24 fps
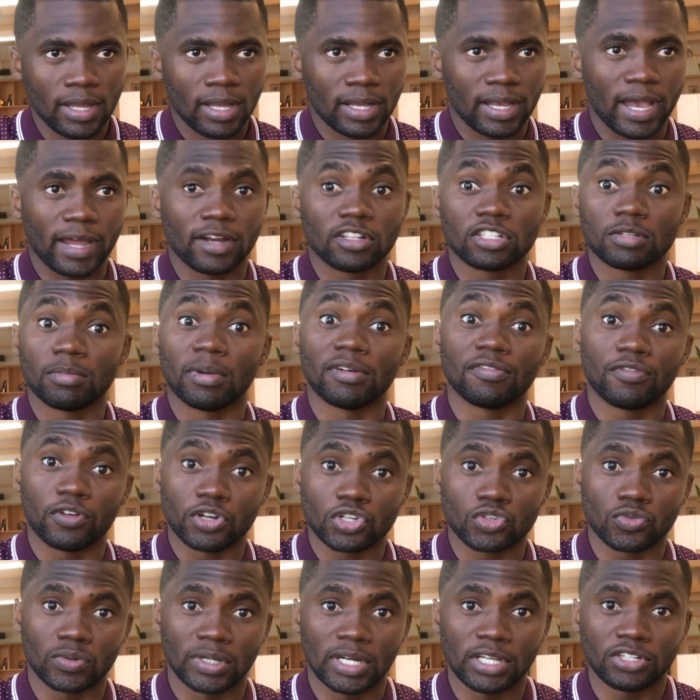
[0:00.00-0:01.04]
got into my
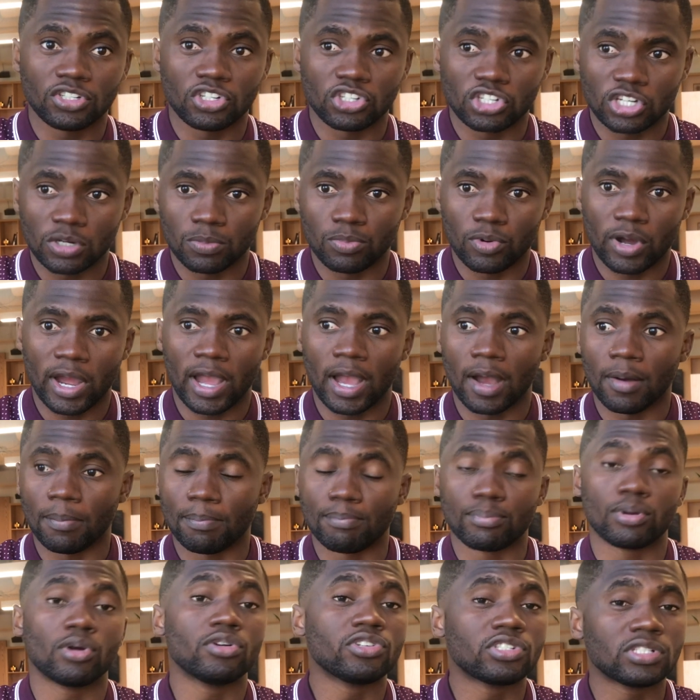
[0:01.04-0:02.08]
first relationship, where I
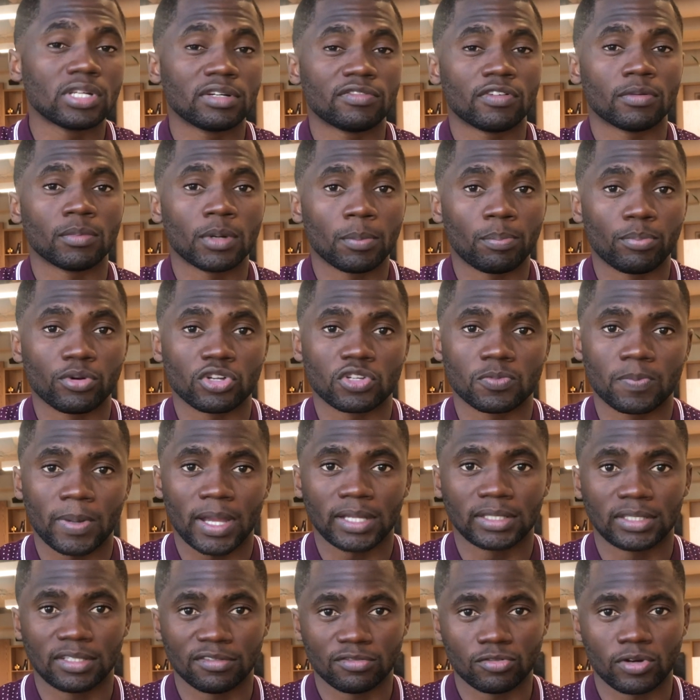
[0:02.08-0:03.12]
approached it from a
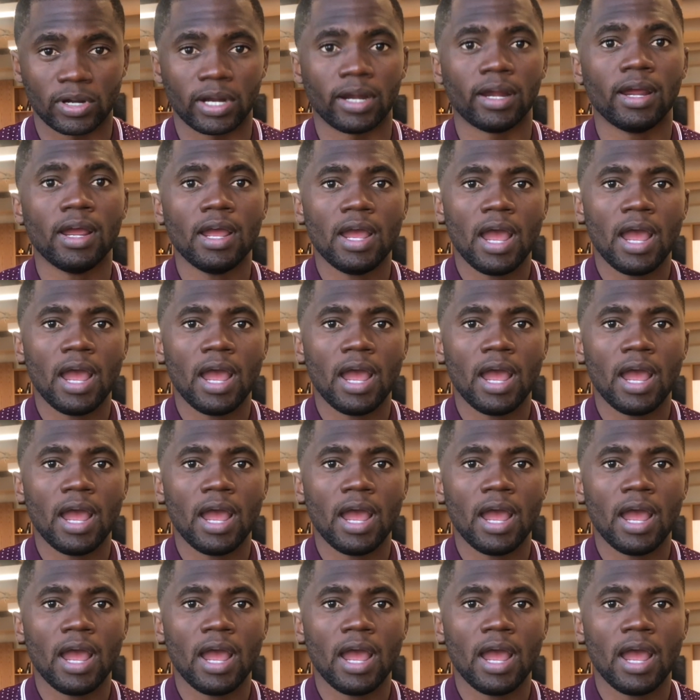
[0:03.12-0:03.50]
perspective where